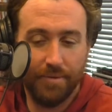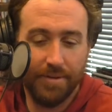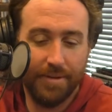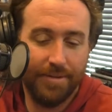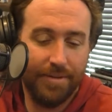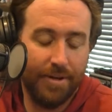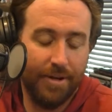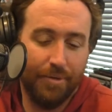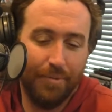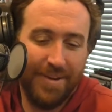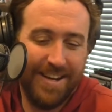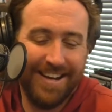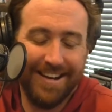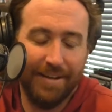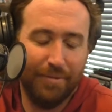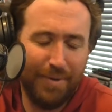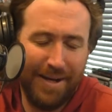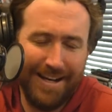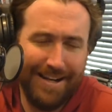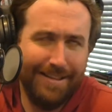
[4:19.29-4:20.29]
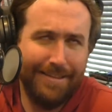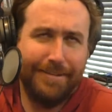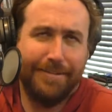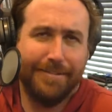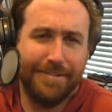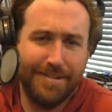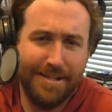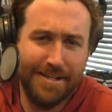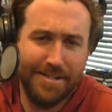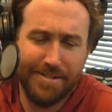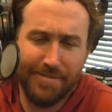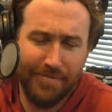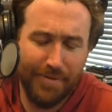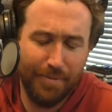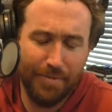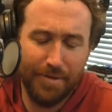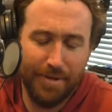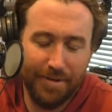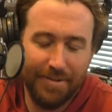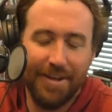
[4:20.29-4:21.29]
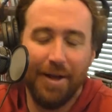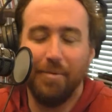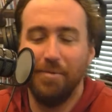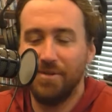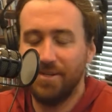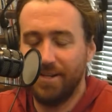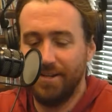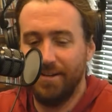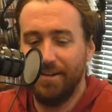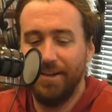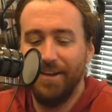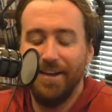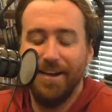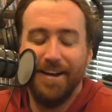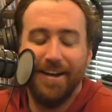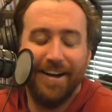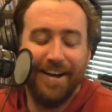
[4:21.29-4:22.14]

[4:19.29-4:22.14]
You know, we get a, we get a little taste of it with our. No, I'm just kidding.